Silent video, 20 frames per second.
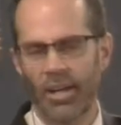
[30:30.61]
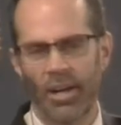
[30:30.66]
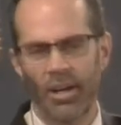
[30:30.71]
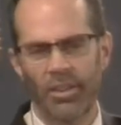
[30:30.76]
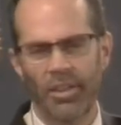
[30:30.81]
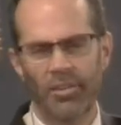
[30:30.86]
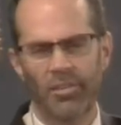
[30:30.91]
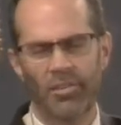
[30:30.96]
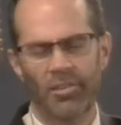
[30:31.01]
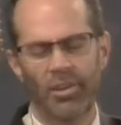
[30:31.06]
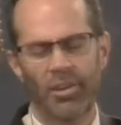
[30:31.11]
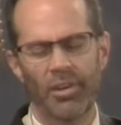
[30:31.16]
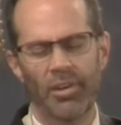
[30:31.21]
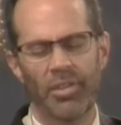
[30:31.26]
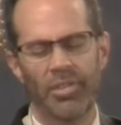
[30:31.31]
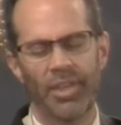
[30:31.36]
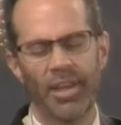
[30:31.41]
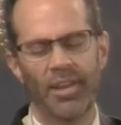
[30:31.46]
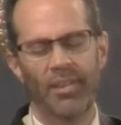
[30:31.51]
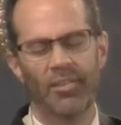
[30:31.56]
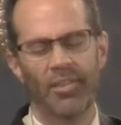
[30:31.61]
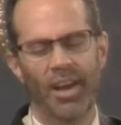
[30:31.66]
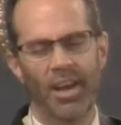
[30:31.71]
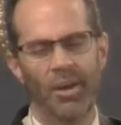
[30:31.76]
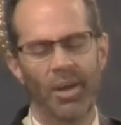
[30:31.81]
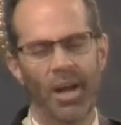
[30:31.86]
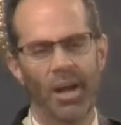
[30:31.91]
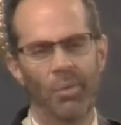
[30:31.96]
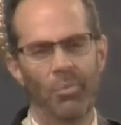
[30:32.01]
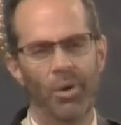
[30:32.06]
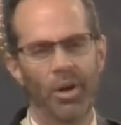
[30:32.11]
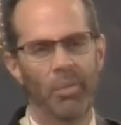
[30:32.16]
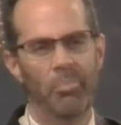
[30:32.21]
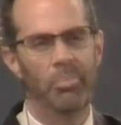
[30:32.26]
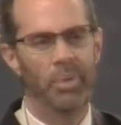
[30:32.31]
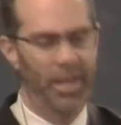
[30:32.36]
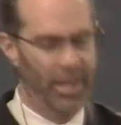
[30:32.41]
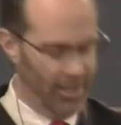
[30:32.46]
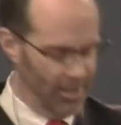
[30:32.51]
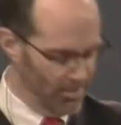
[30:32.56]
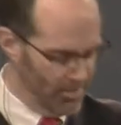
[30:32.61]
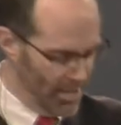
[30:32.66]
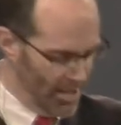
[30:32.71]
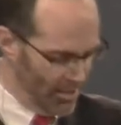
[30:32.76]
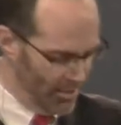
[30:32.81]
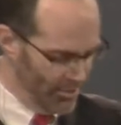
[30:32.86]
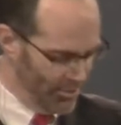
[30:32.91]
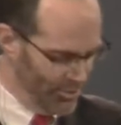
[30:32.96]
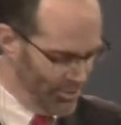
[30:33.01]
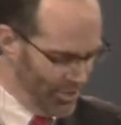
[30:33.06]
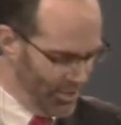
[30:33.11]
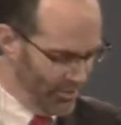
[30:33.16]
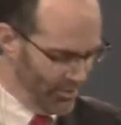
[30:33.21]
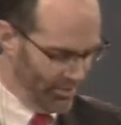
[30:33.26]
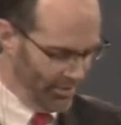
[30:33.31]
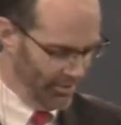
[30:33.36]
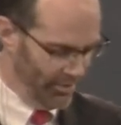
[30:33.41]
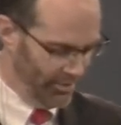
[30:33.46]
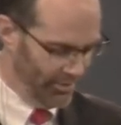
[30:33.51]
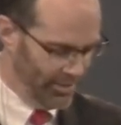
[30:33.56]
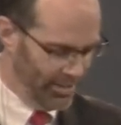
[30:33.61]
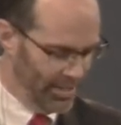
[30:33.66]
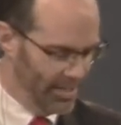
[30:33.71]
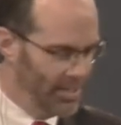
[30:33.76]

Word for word: there's certain things I, I want to pick about Jesus.